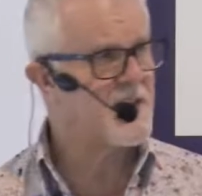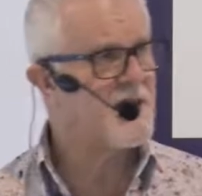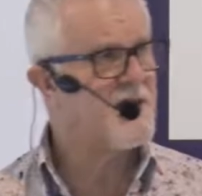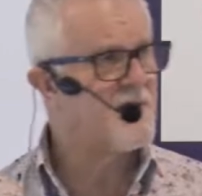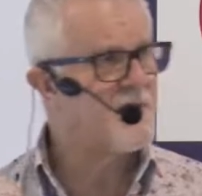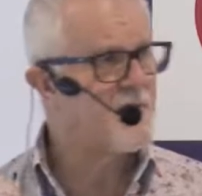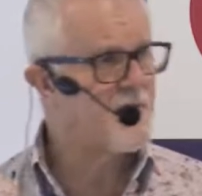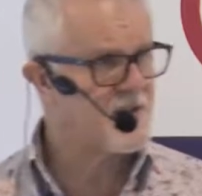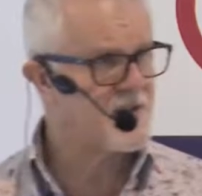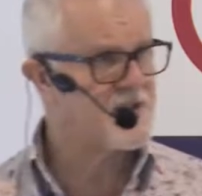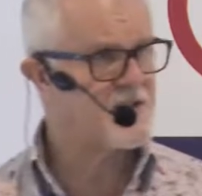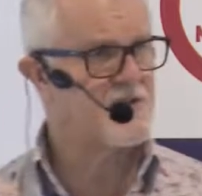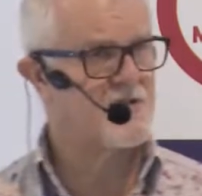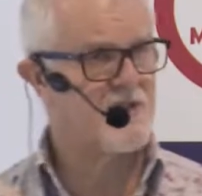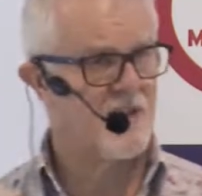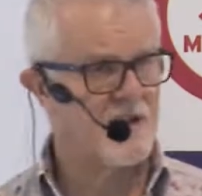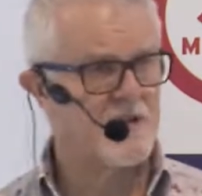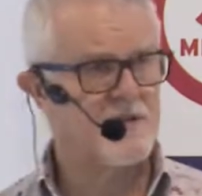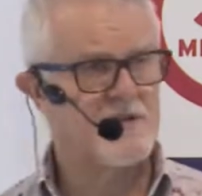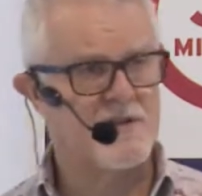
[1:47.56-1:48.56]

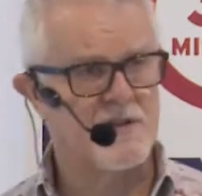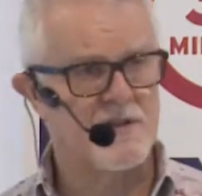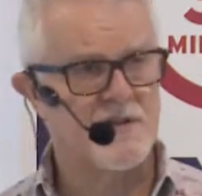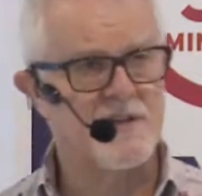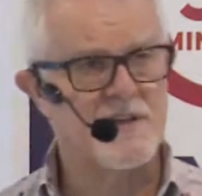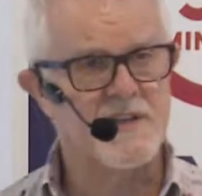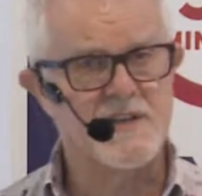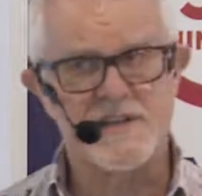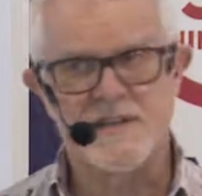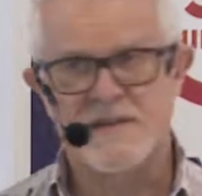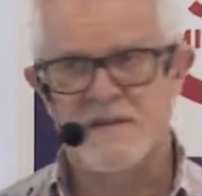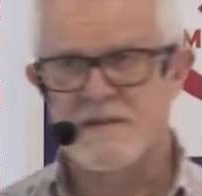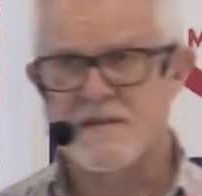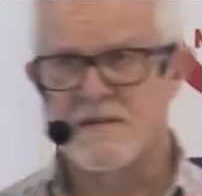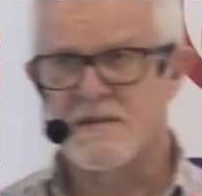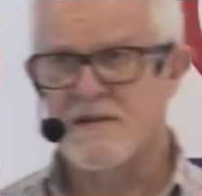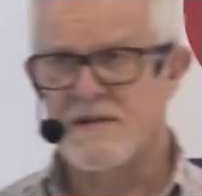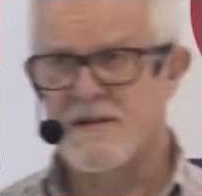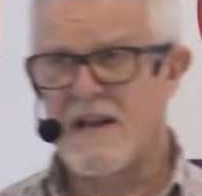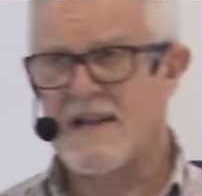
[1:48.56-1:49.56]
infrastructure
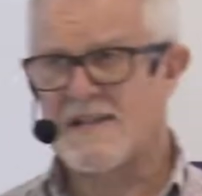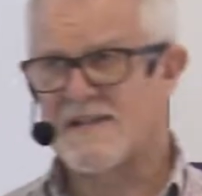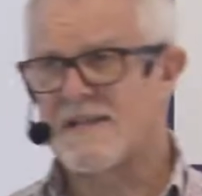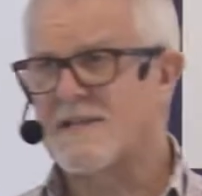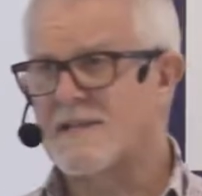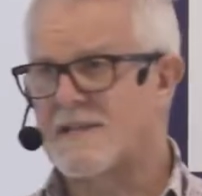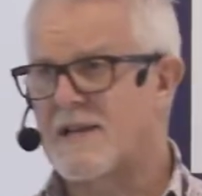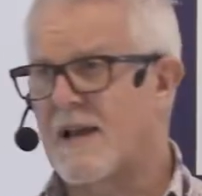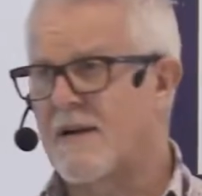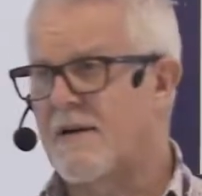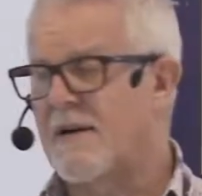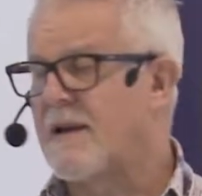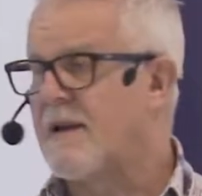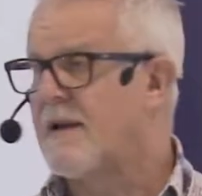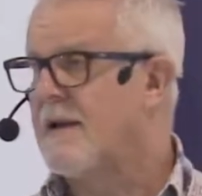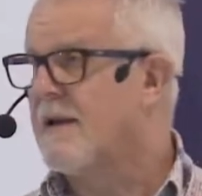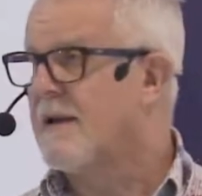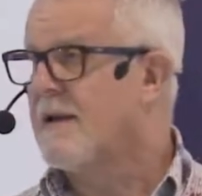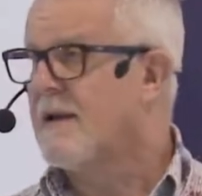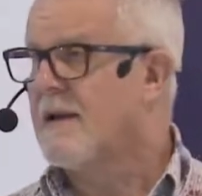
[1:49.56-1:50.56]
is
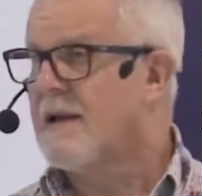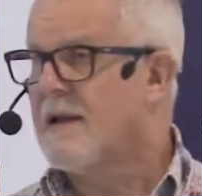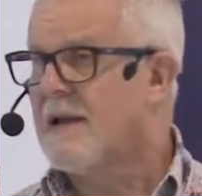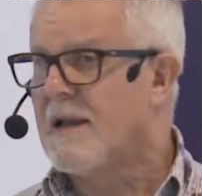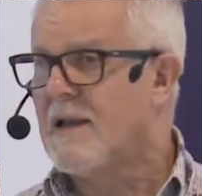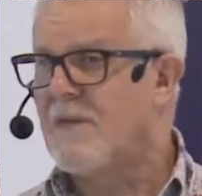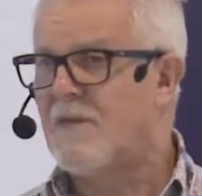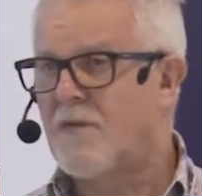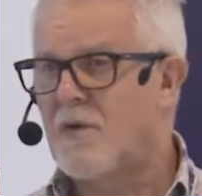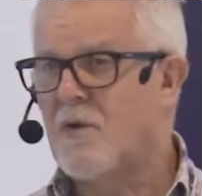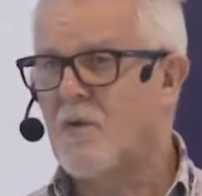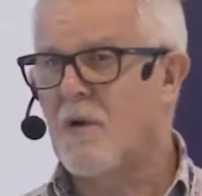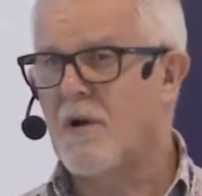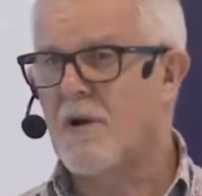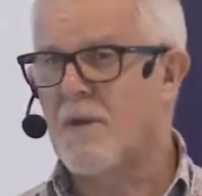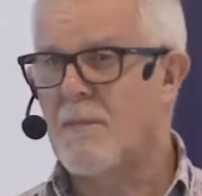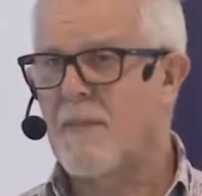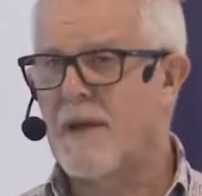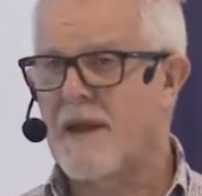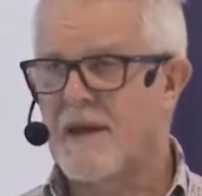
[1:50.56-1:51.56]
necessary if you
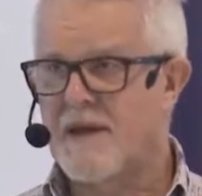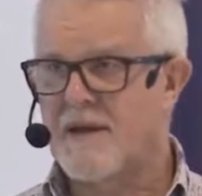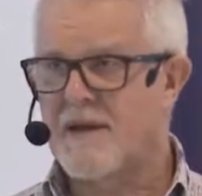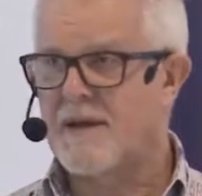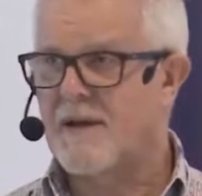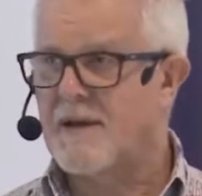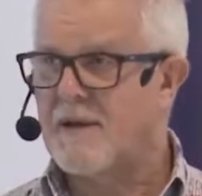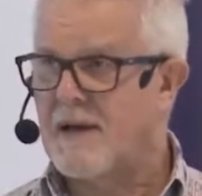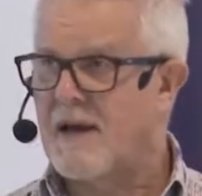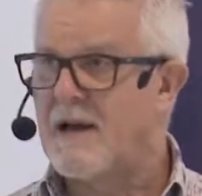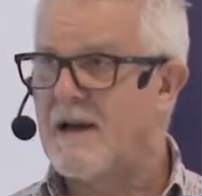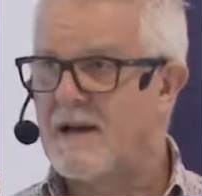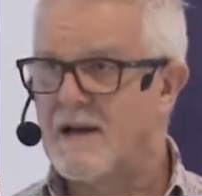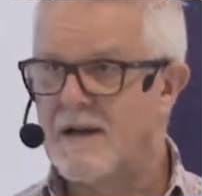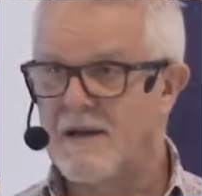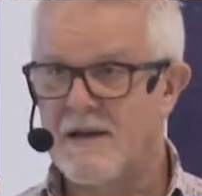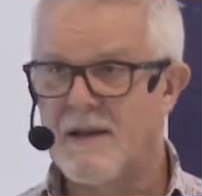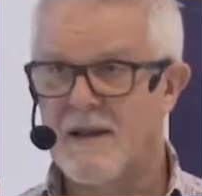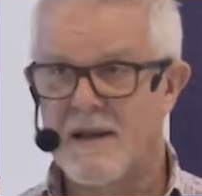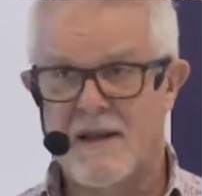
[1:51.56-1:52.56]
want to make
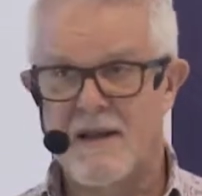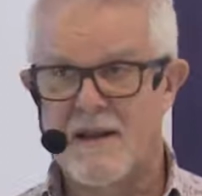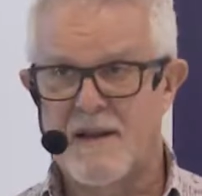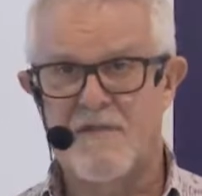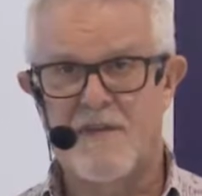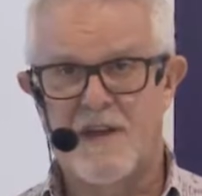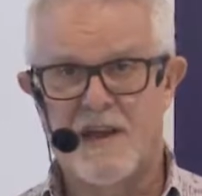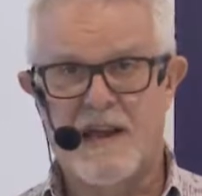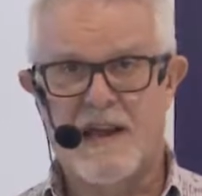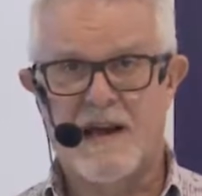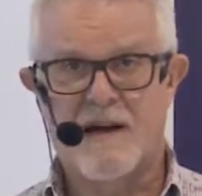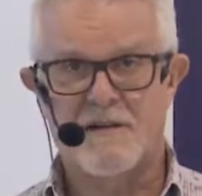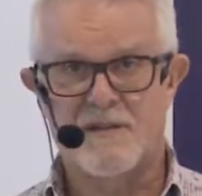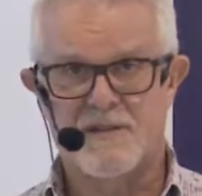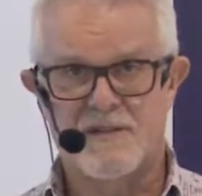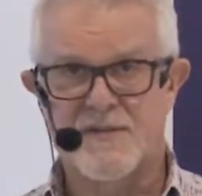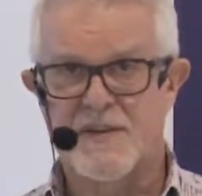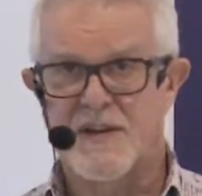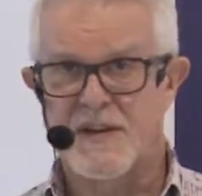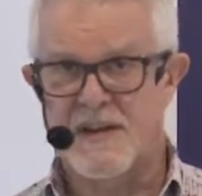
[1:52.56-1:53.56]
a living
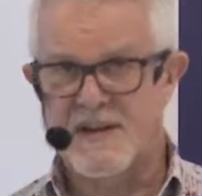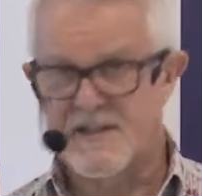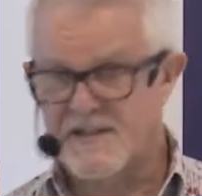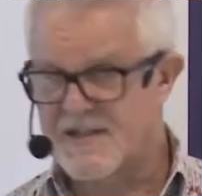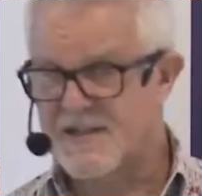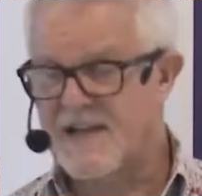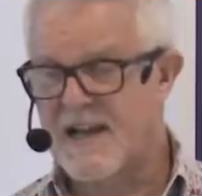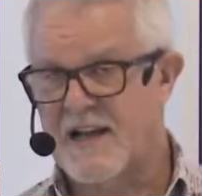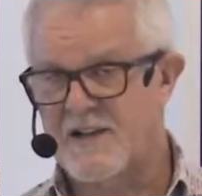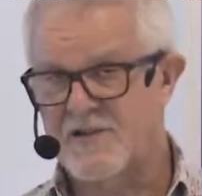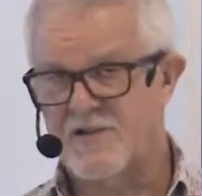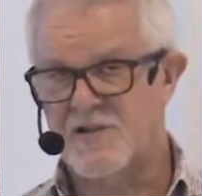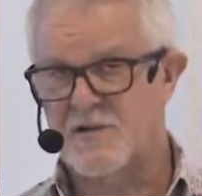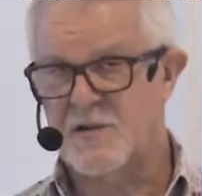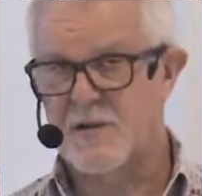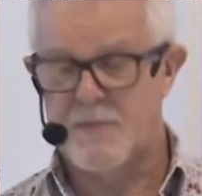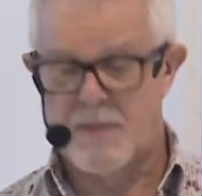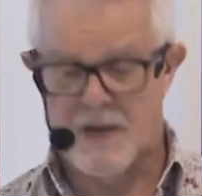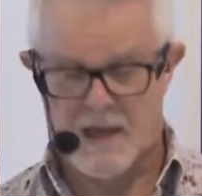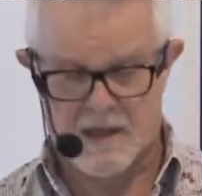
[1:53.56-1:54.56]
out of an
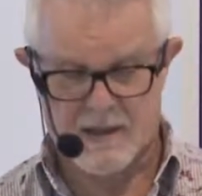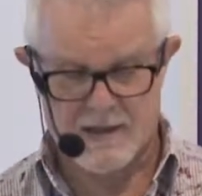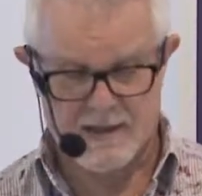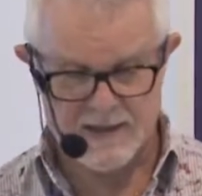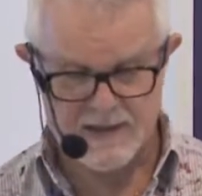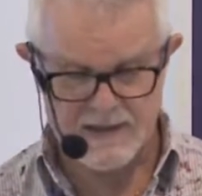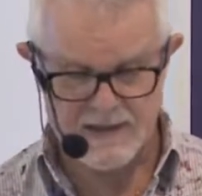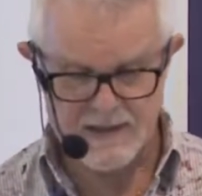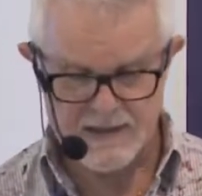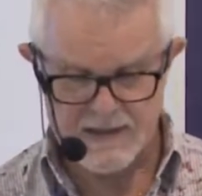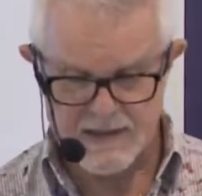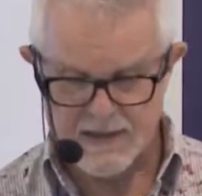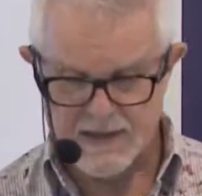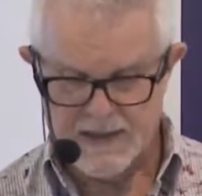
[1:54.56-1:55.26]
international market.